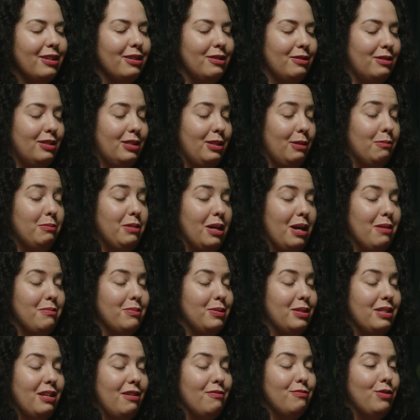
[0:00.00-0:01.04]

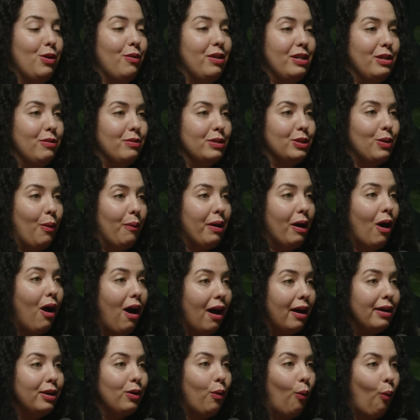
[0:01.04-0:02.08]
sometimes have no idea what's going
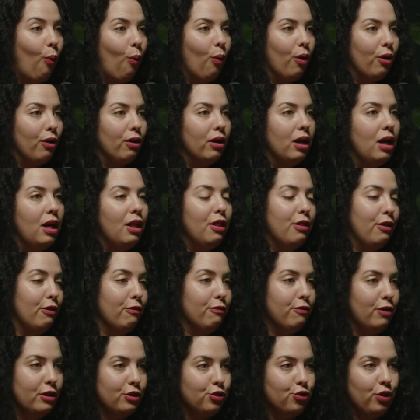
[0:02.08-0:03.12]
on, or they're
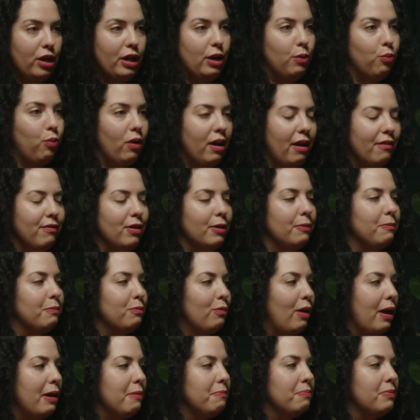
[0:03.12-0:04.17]
frustrated, whatever,
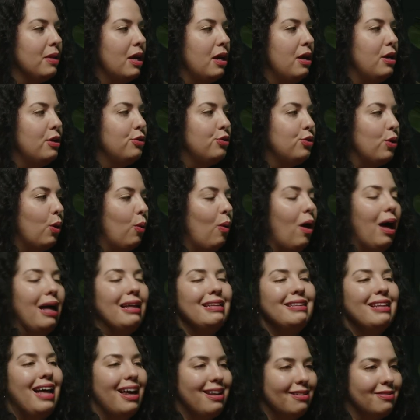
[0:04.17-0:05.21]
right? So a
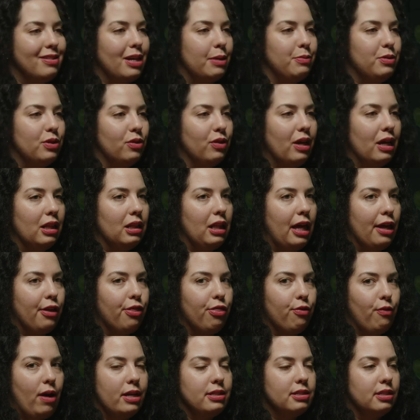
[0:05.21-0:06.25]
lot of times you'll get like
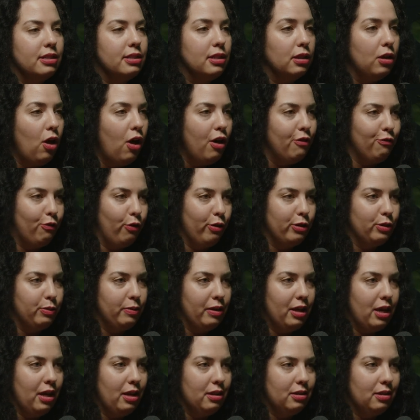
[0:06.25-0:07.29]
threats to law
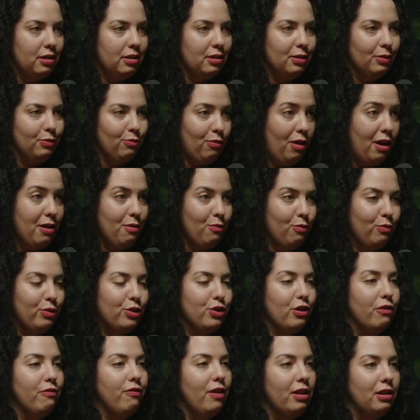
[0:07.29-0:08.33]
enforcement cases, right?
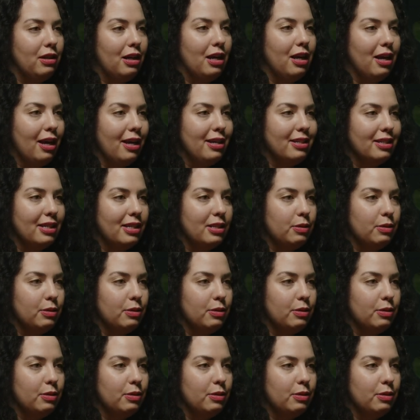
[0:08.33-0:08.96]
Which are felony cases,